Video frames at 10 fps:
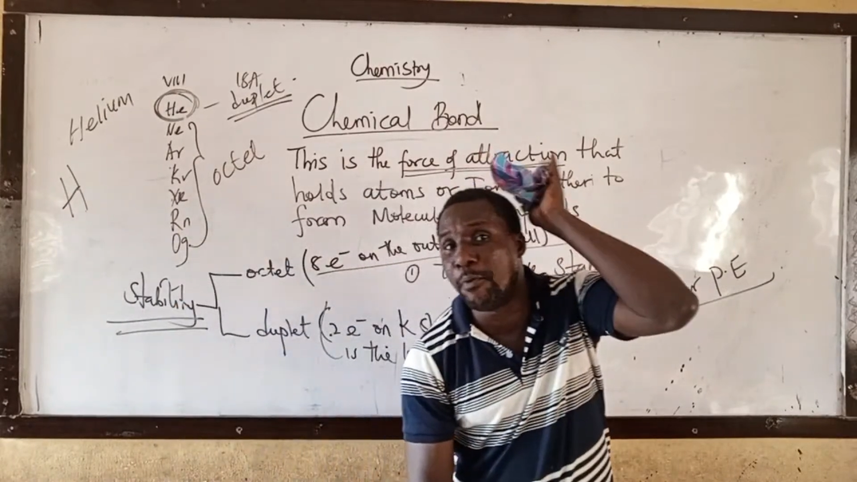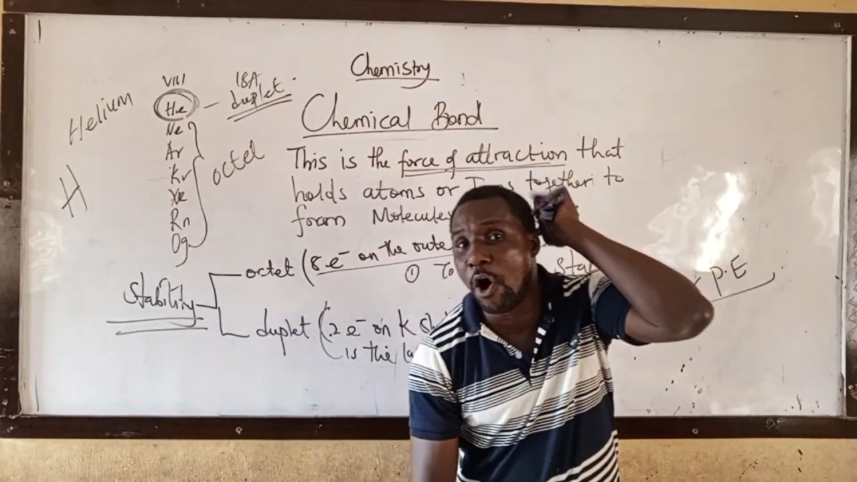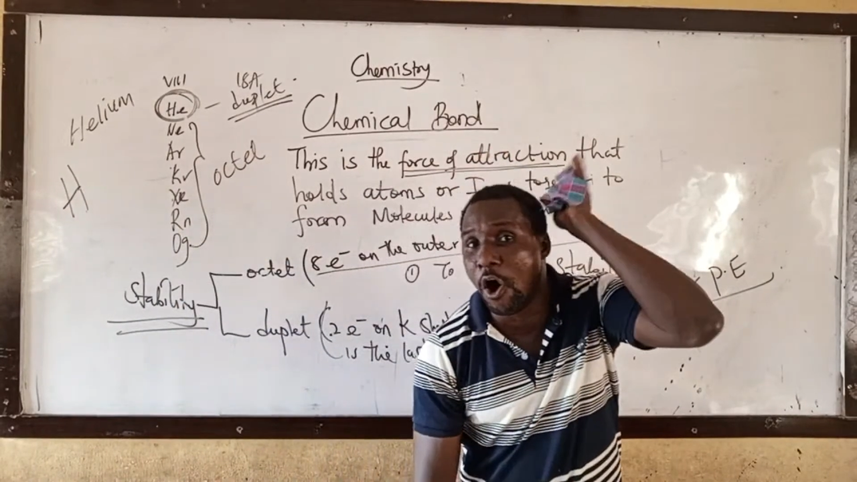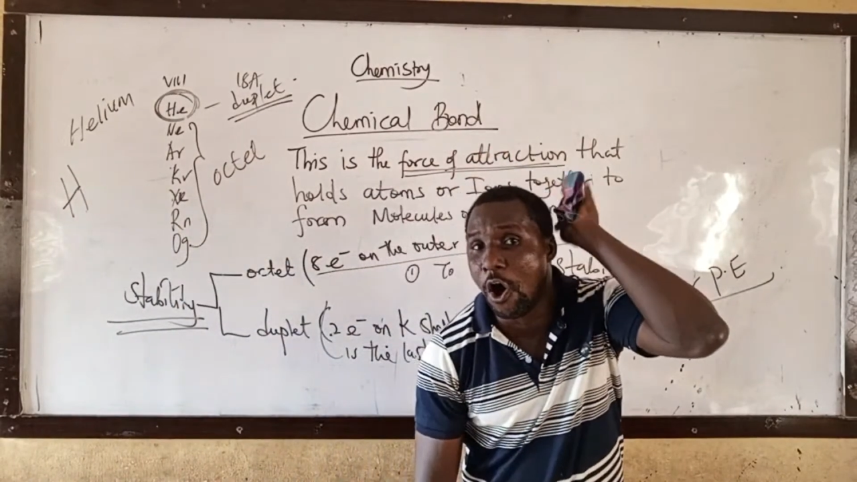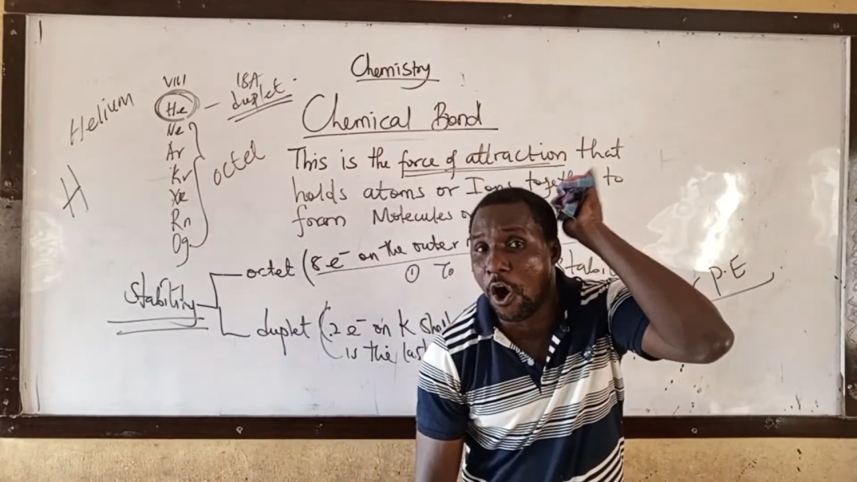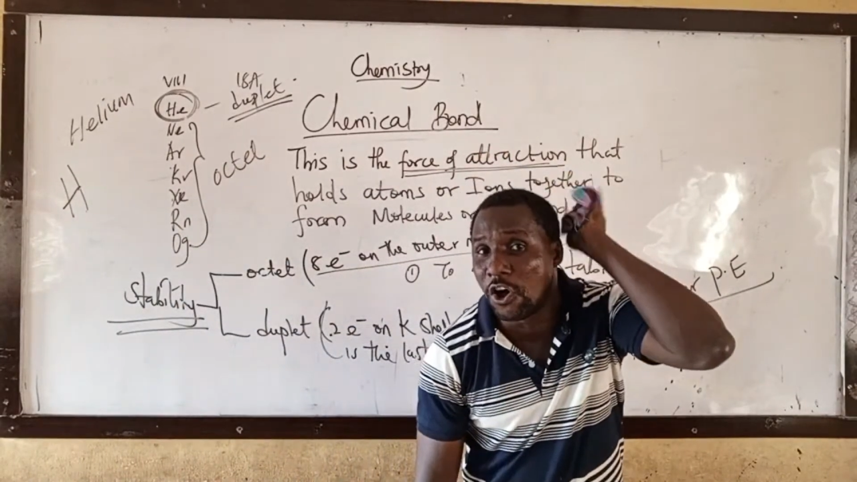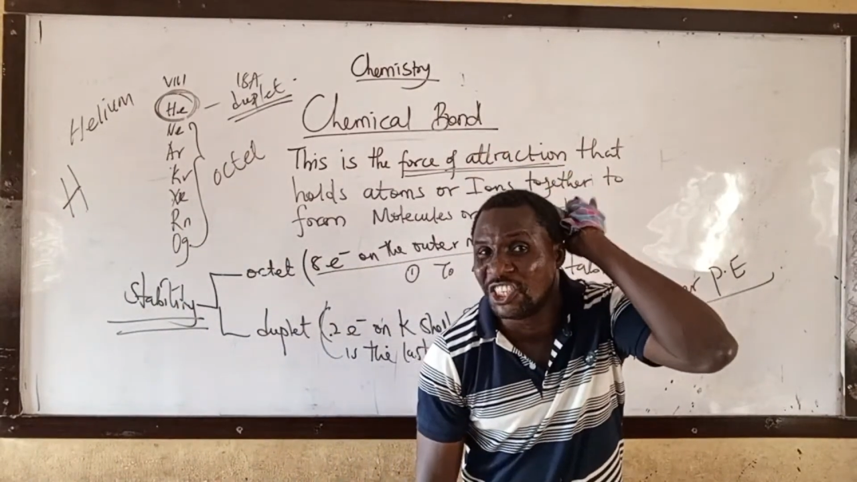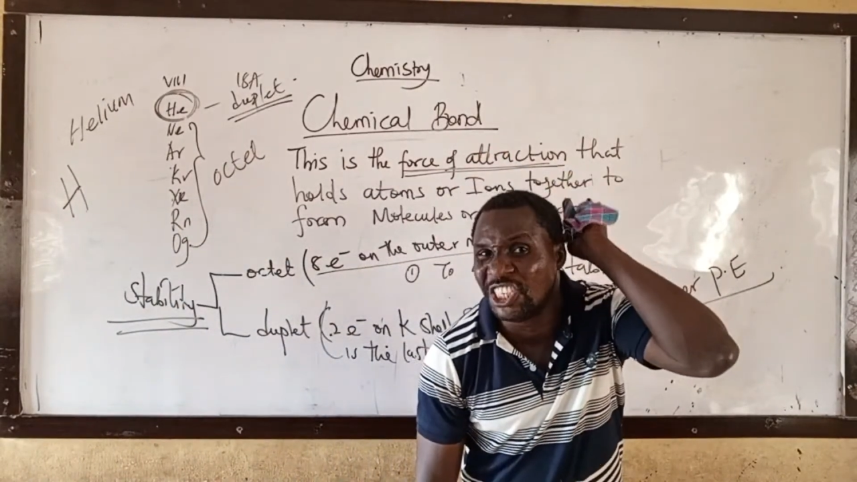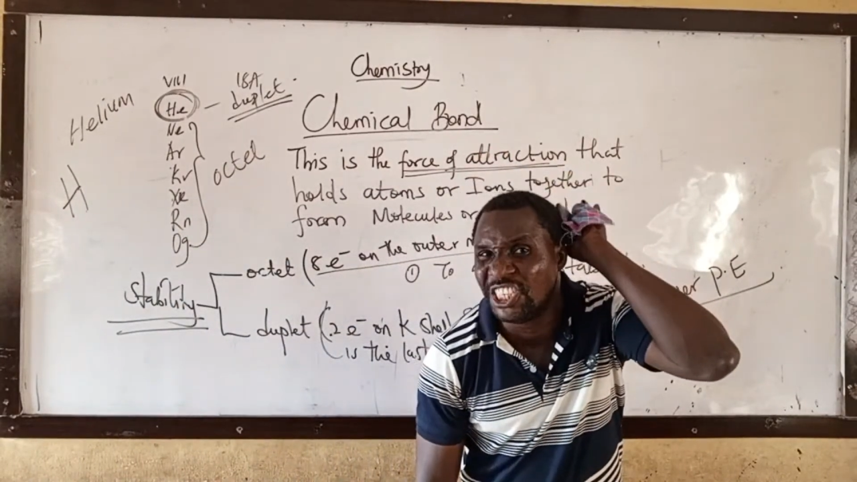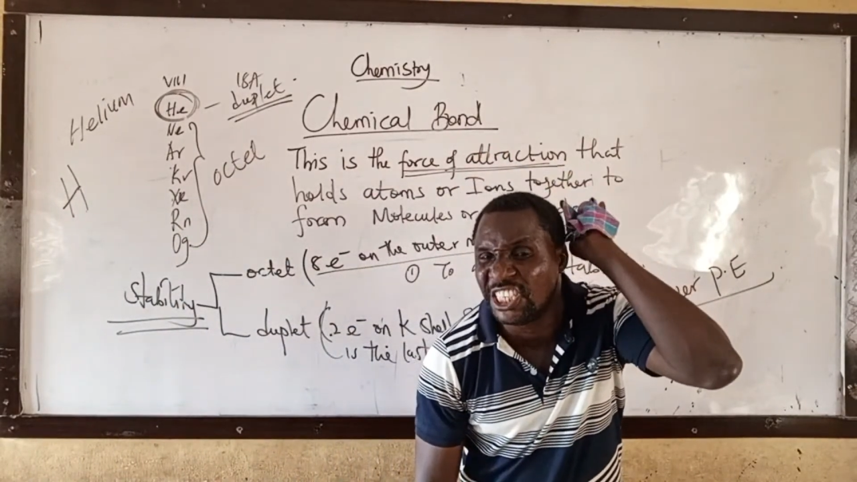
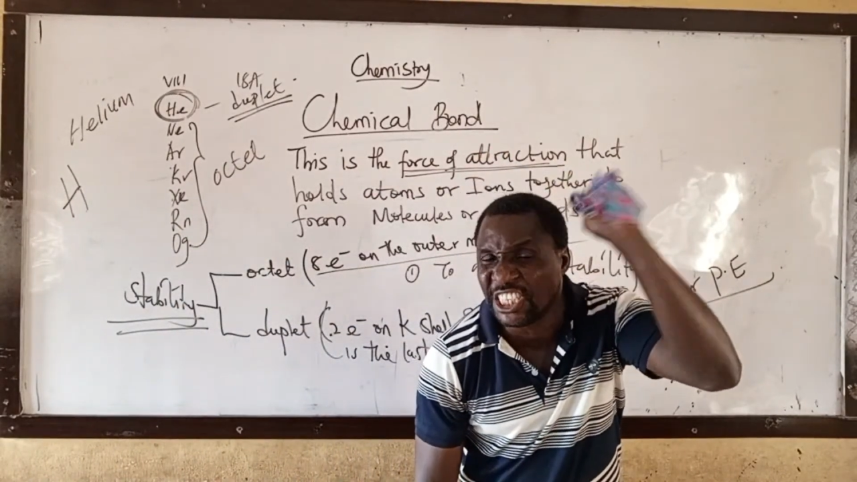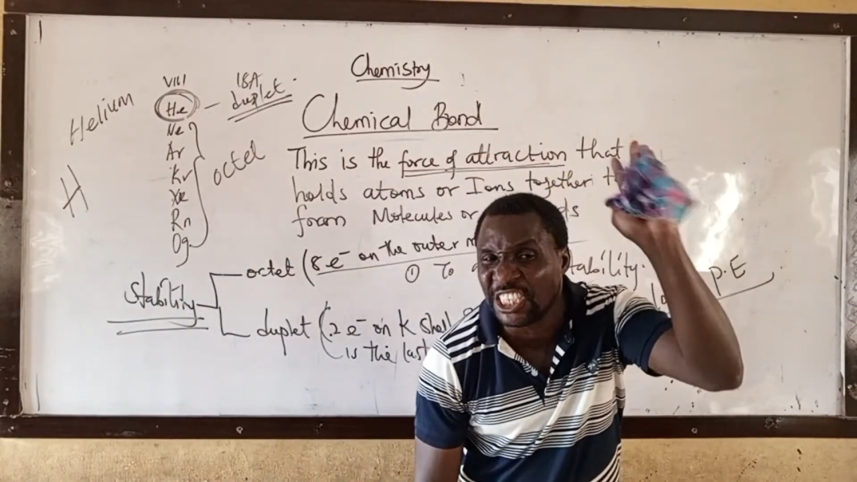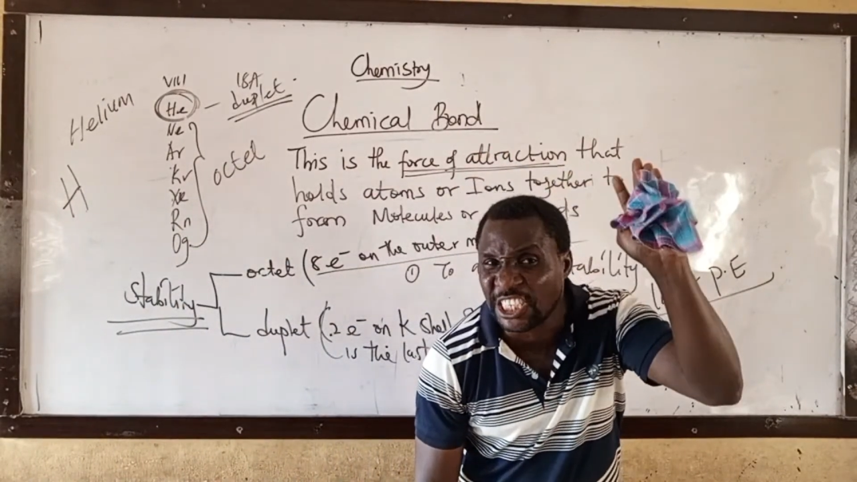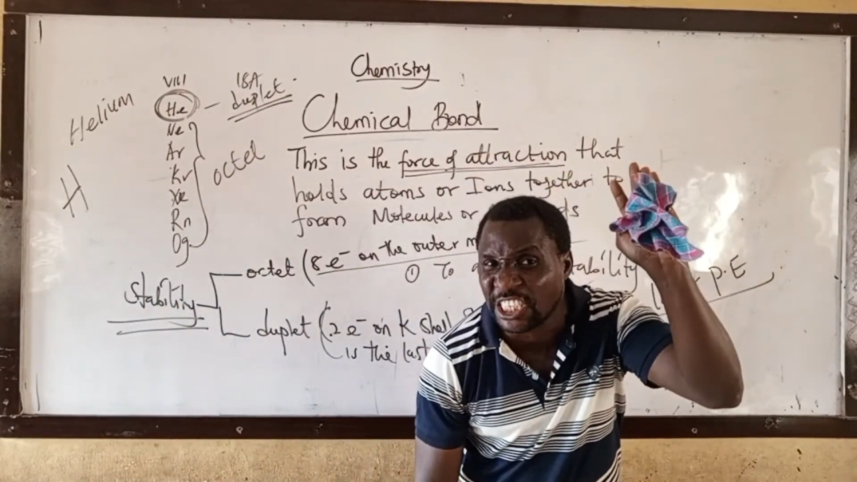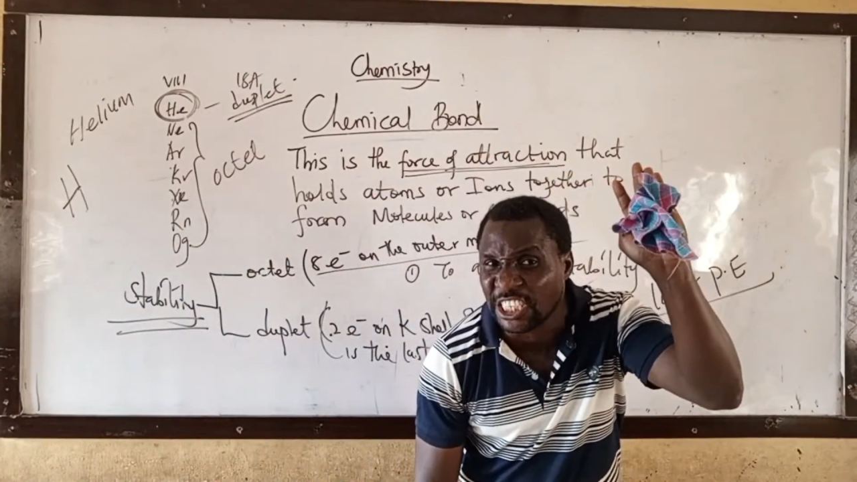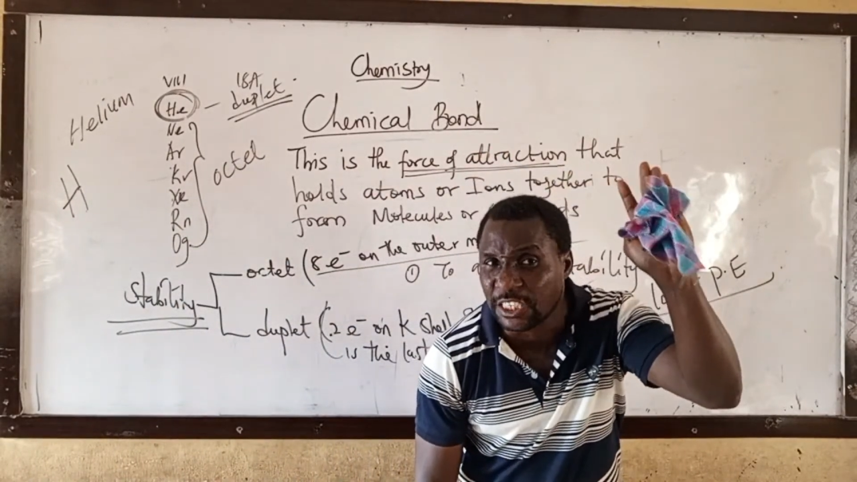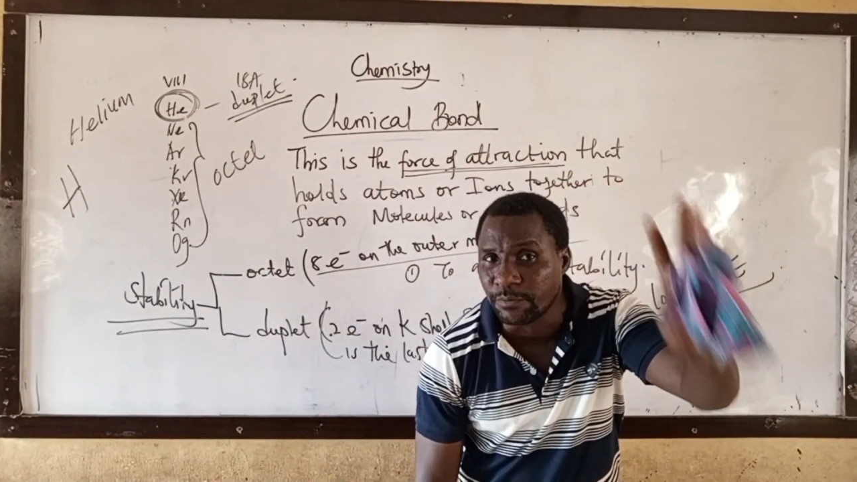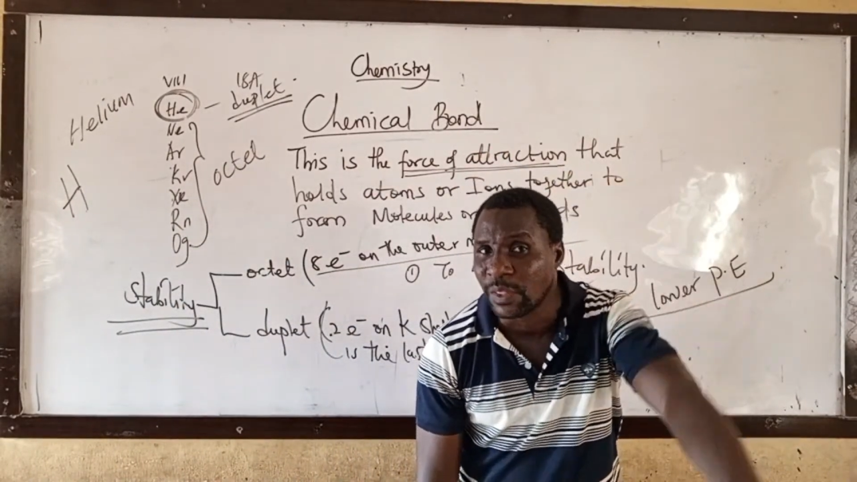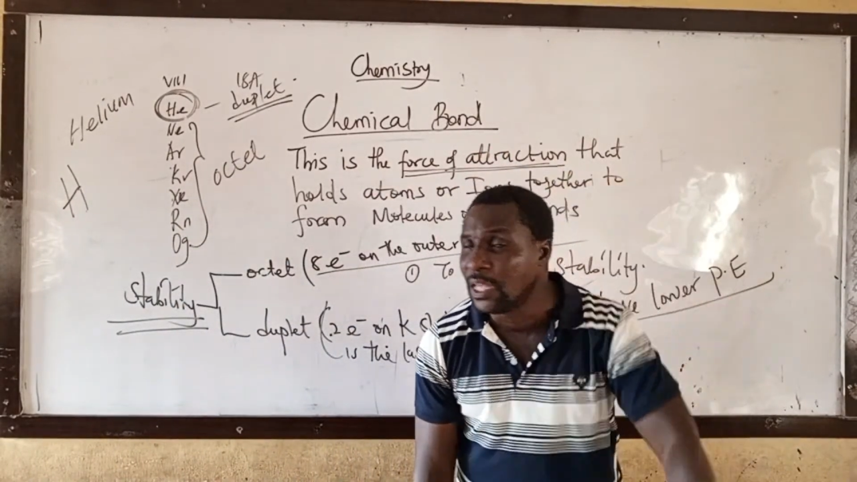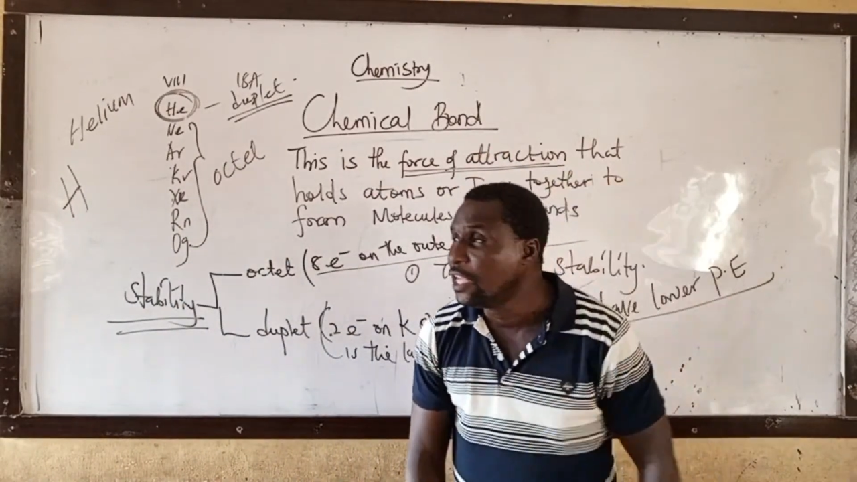bonding,